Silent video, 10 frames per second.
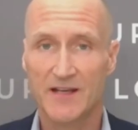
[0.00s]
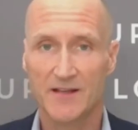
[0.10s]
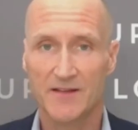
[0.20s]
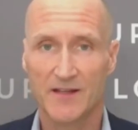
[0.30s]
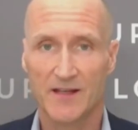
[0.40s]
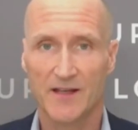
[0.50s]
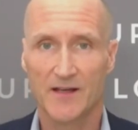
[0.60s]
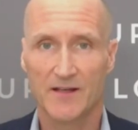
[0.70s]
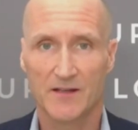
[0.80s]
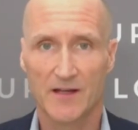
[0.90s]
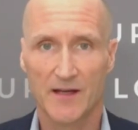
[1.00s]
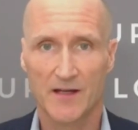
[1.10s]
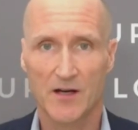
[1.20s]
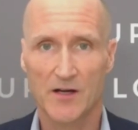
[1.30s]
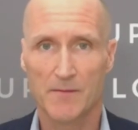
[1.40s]
anything? And I
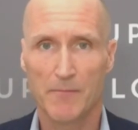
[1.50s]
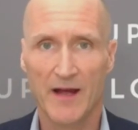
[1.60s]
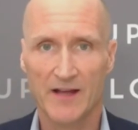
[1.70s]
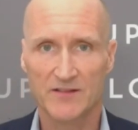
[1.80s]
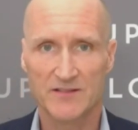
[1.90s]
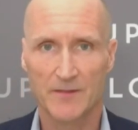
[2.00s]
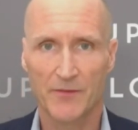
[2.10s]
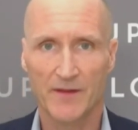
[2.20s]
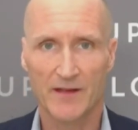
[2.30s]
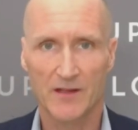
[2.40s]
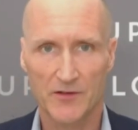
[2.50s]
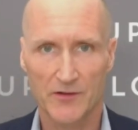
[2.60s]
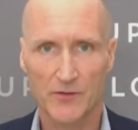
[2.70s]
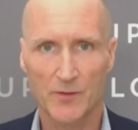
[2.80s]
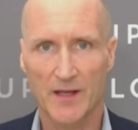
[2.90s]
hearken back to something that I
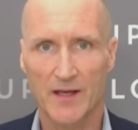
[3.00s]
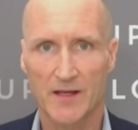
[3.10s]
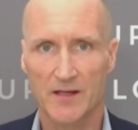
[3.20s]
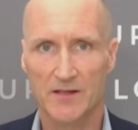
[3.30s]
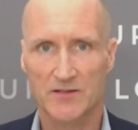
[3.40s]
learned when I